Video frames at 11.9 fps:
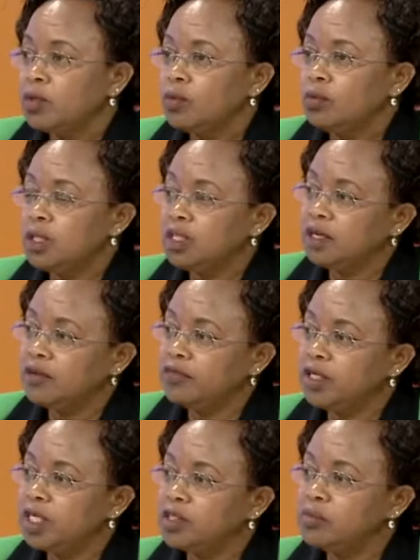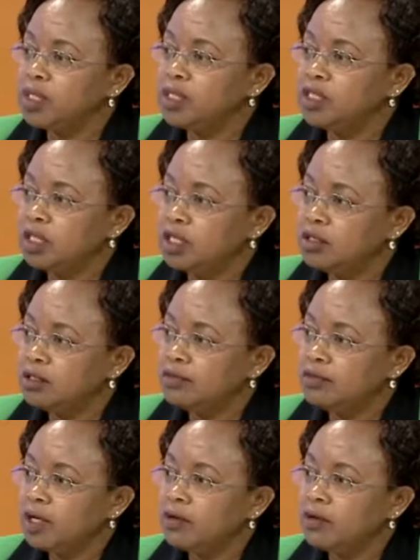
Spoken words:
which KEFRI has been in charge of.